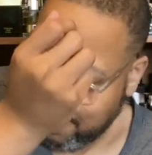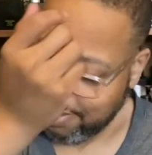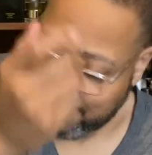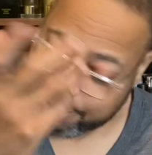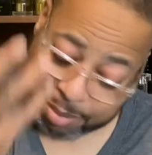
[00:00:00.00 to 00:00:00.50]

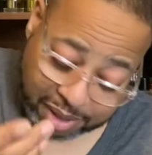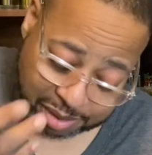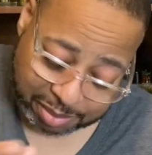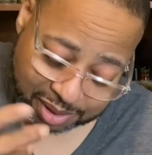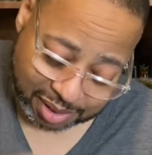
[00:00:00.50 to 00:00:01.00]
That
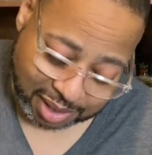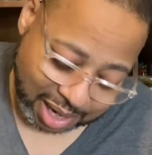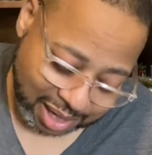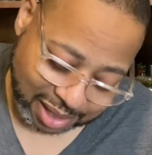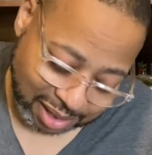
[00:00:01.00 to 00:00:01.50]
bugs me. The
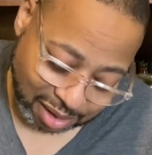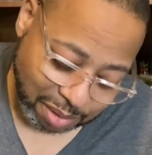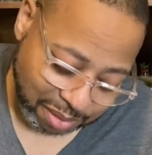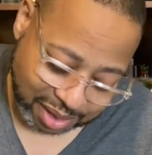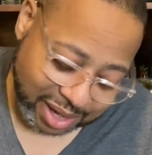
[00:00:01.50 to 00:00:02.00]

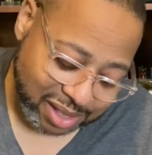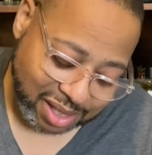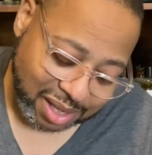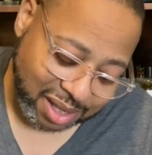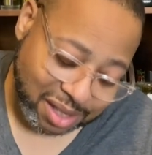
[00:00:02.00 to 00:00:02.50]
little things
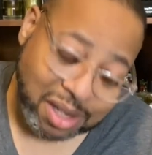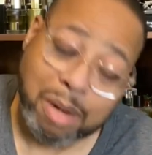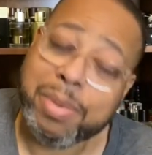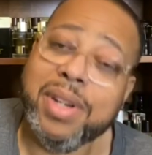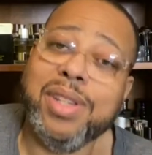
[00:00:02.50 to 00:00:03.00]
that these
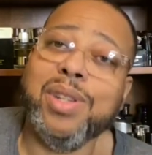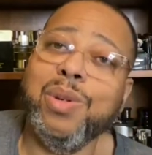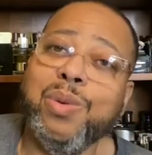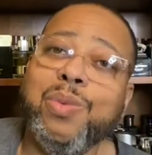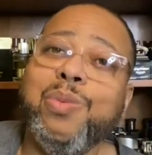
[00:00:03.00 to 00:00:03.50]
companies
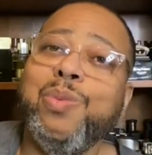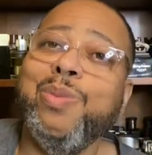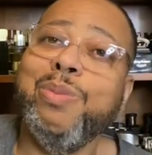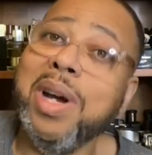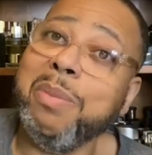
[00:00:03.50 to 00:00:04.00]
do
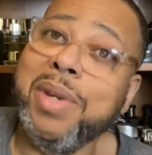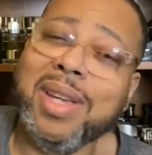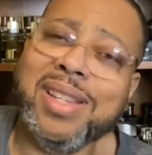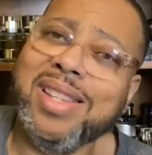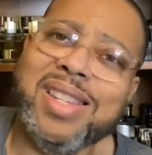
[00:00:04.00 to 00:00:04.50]
bug me,
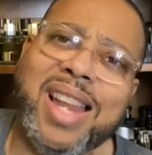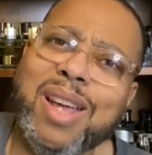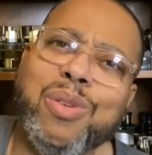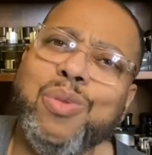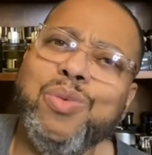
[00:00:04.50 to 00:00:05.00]
because it's
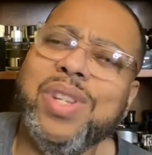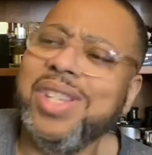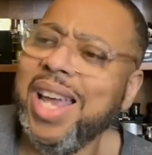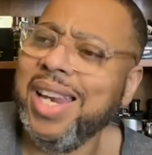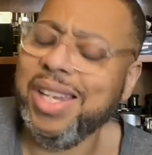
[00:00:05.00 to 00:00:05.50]
like, who
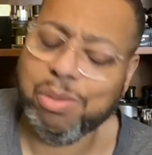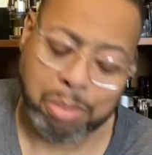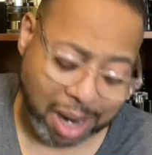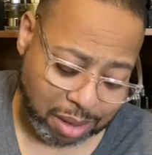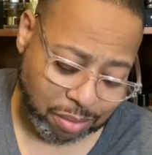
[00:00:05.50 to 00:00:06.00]
designed this
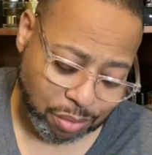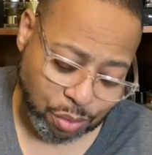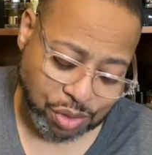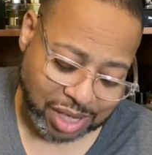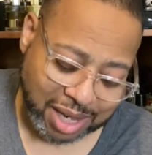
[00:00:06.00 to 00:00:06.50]
bottle?
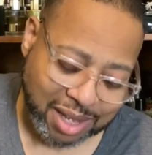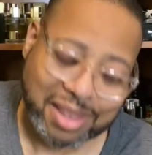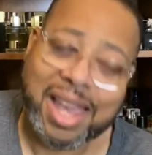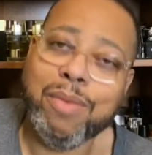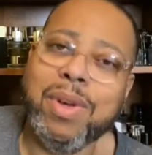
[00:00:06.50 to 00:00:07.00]
Who said that
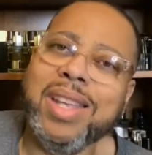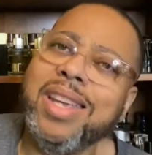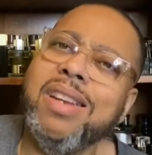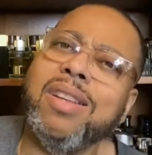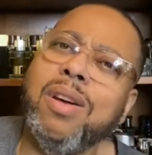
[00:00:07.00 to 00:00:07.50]
that was, and
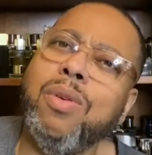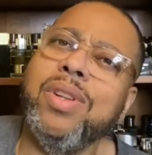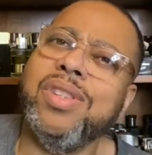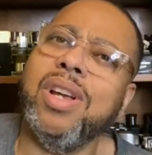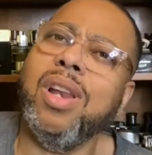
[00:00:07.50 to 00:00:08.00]
Kenneth Cole
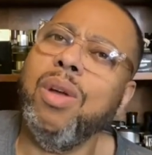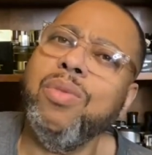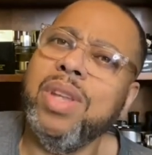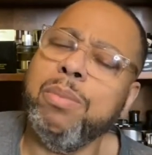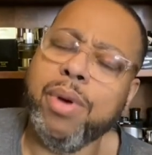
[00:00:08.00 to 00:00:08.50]
is a
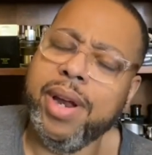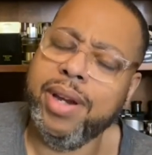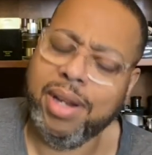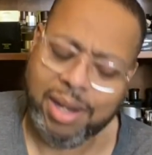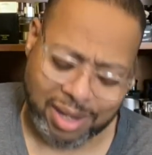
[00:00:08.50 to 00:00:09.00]
clothing brand.
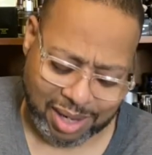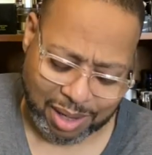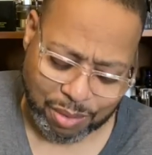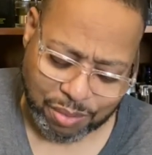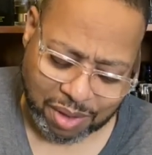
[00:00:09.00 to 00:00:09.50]
Like,
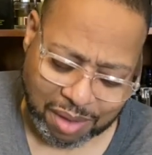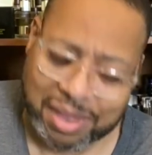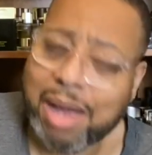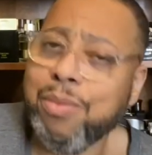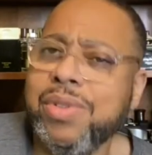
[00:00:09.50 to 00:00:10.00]
who thought
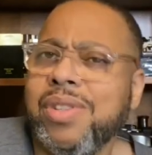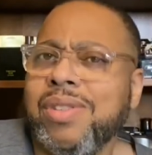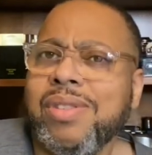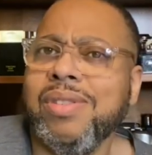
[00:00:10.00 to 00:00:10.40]
that was,